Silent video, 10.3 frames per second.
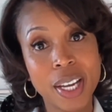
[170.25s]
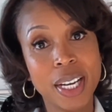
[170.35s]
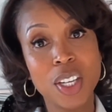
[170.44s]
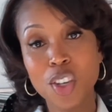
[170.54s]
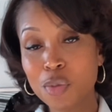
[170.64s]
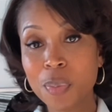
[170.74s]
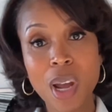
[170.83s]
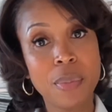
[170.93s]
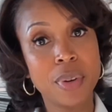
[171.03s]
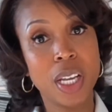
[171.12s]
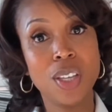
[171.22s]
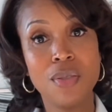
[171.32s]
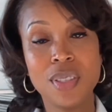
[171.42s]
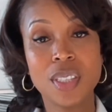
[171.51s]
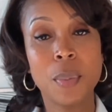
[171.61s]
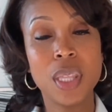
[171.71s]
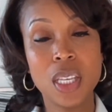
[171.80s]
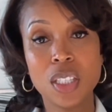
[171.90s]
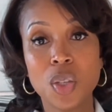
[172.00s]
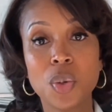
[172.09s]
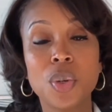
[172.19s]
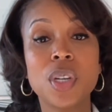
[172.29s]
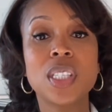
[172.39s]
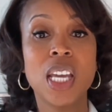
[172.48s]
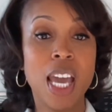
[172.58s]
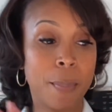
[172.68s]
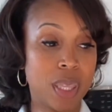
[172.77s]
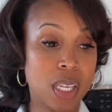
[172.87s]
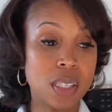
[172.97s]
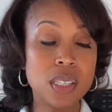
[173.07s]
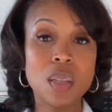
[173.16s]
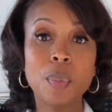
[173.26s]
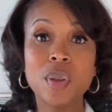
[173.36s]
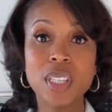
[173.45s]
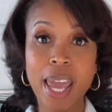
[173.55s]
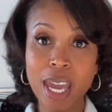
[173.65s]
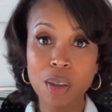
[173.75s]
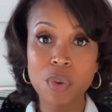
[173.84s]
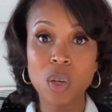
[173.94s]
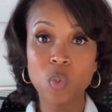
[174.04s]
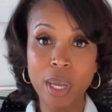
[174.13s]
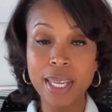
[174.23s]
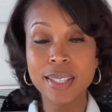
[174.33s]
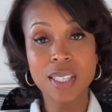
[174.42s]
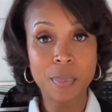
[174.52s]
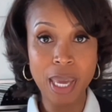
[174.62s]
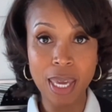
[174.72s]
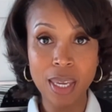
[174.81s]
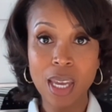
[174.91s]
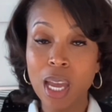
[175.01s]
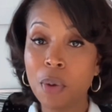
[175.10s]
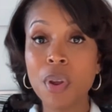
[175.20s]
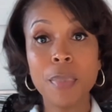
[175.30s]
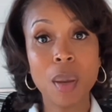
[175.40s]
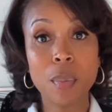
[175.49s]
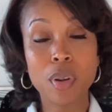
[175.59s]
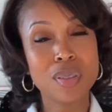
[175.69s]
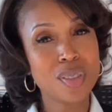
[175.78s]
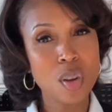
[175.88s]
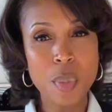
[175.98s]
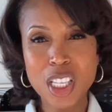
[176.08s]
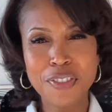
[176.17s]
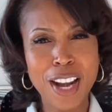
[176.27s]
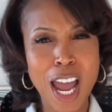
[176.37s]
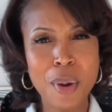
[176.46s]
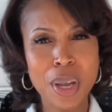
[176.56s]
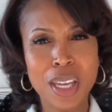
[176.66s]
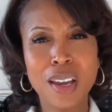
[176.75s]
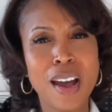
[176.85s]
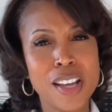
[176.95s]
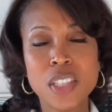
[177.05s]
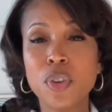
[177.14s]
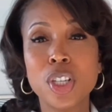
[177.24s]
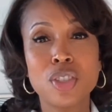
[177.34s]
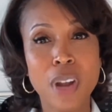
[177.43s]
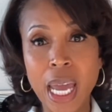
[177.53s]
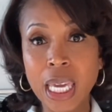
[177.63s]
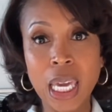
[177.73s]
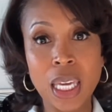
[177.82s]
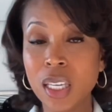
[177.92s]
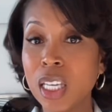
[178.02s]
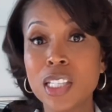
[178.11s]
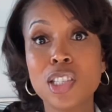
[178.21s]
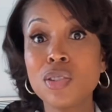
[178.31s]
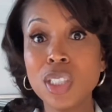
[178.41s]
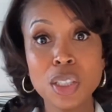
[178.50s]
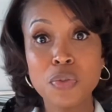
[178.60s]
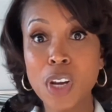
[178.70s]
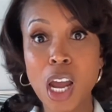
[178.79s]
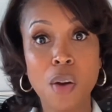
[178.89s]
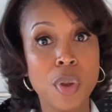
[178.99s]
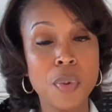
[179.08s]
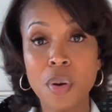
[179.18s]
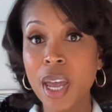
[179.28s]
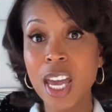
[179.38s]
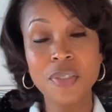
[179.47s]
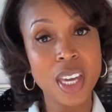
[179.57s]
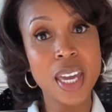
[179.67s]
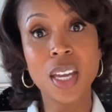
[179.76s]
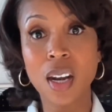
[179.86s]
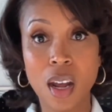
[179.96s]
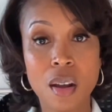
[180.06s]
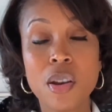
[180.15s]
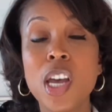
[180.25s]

I know we're probably not using some of these stores, but this is the most accurate way to bake. Remember, too much flour can cause for a dry cake, and too little flour, we won't have cake at all.